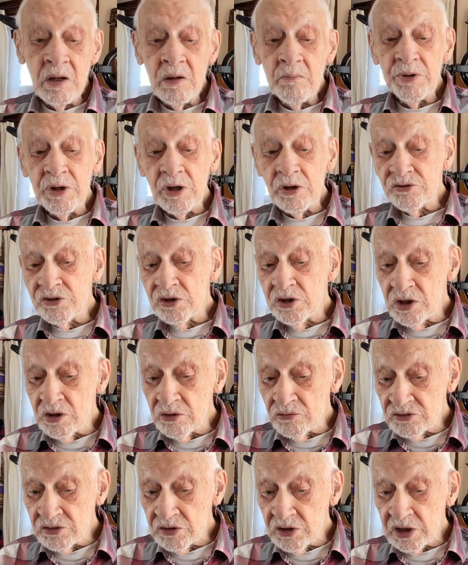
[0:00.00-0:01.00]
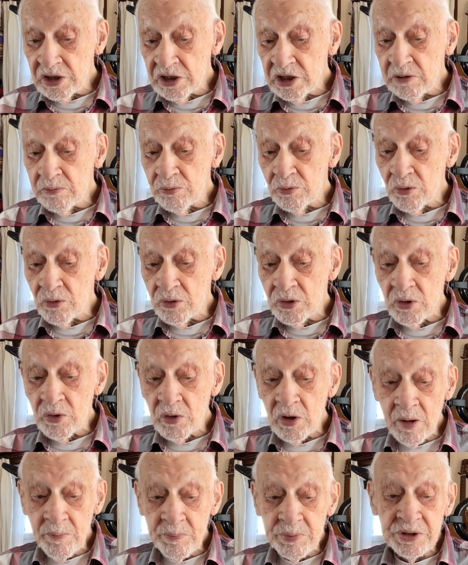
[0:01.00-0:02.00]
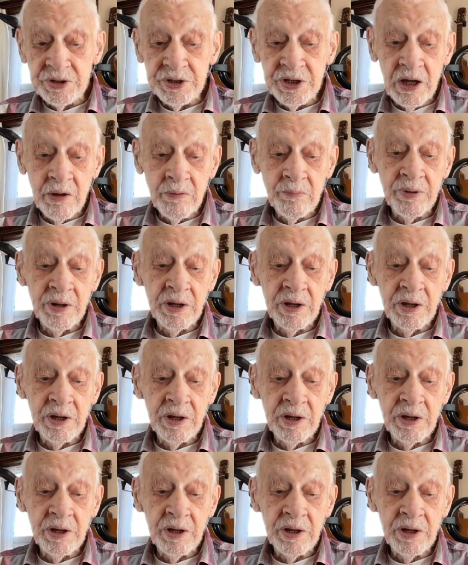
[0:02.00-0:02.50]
Because the notes of the keyboard go up and down